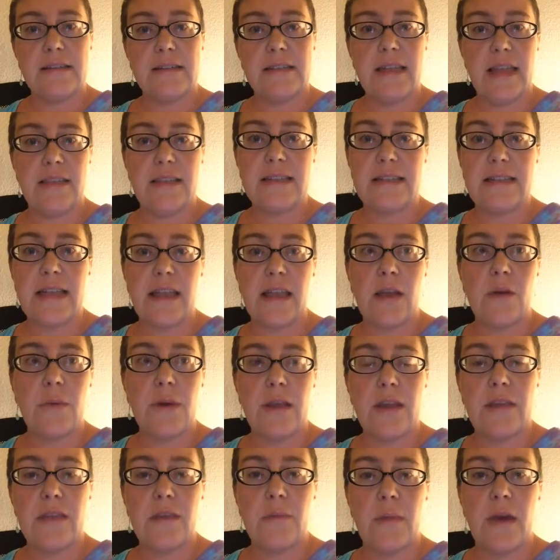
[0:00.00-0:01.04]
Say the second
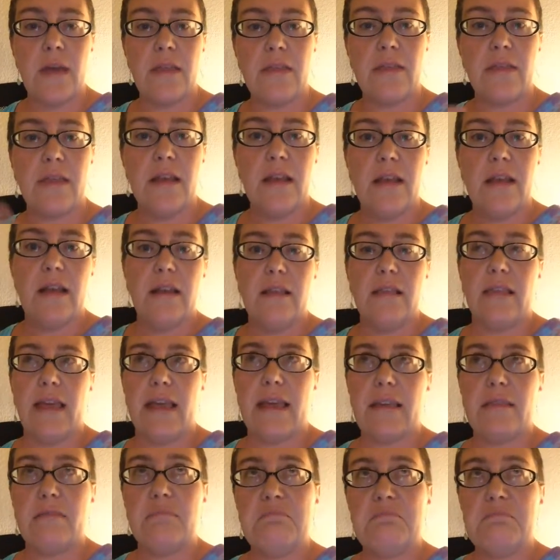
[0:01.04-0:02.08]
week of the month,
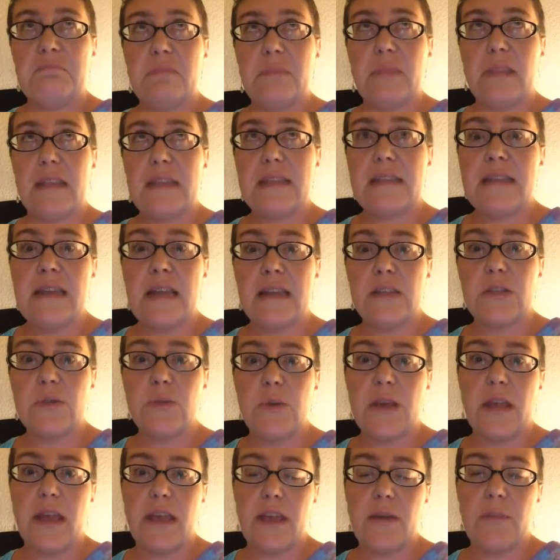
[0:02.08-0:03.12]
like this next
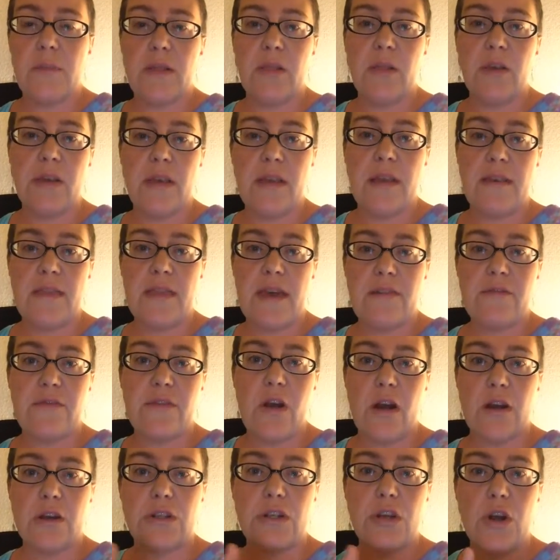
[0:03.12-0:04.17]
week, I could be looking at that for
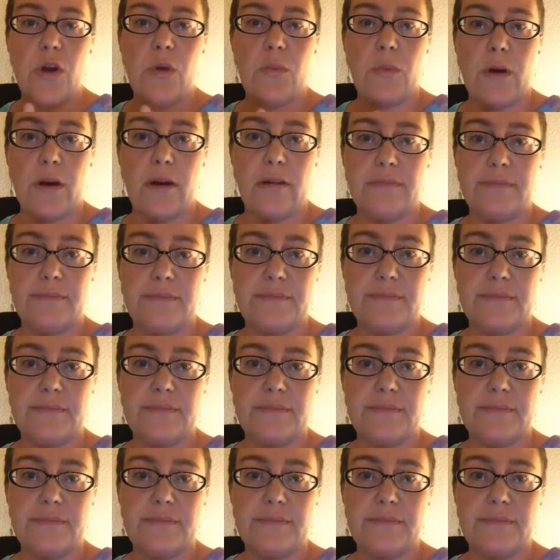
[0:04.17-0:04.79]
October